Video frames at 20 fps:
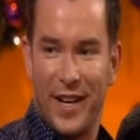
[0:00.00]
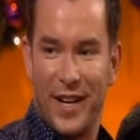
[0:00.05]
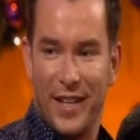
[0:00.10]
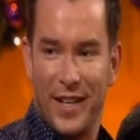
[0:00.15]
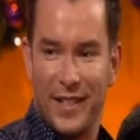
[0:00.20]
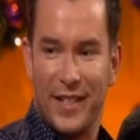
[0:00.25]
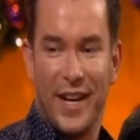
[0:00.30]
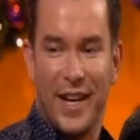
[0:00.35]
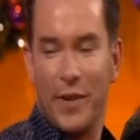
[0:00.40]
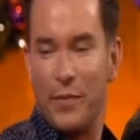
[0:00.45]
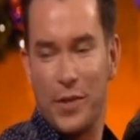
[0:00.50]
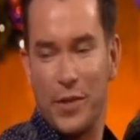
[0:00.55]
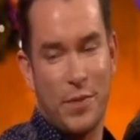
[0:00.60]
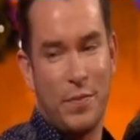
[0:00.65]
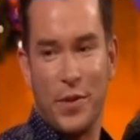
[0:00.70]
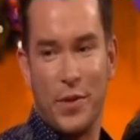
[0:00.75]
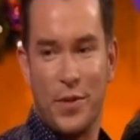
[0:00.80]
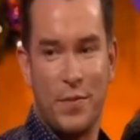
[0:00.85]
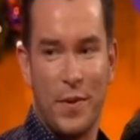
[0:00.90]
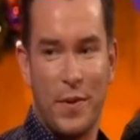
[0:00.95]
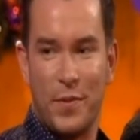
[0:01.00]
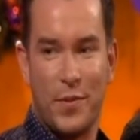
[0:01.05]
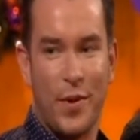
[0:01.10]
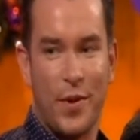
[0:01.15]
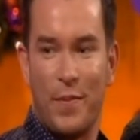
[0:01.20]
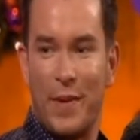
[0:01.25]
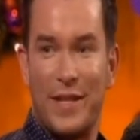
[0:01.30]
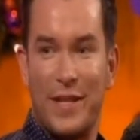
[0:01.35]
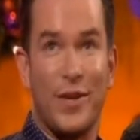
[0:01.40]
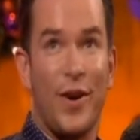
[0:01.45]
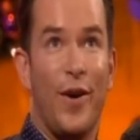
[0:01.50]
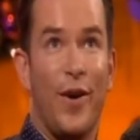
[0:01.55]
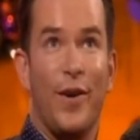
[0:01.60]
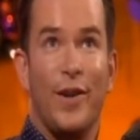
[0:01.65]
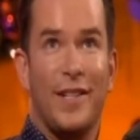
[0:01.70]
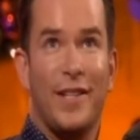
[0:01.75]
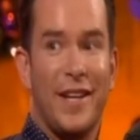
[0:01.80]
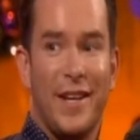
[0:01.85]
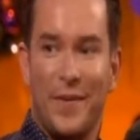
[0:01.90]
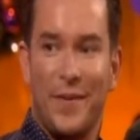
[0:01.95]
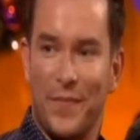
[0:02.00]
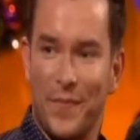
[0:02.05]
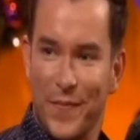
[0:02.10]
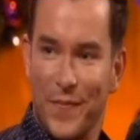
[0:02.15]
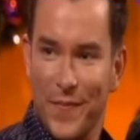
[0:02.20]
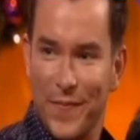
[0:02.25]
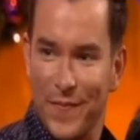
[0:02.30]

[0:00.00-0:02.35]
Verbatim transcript: Oh, is she? Yeah, I watch SpongeBob SquarePants all day.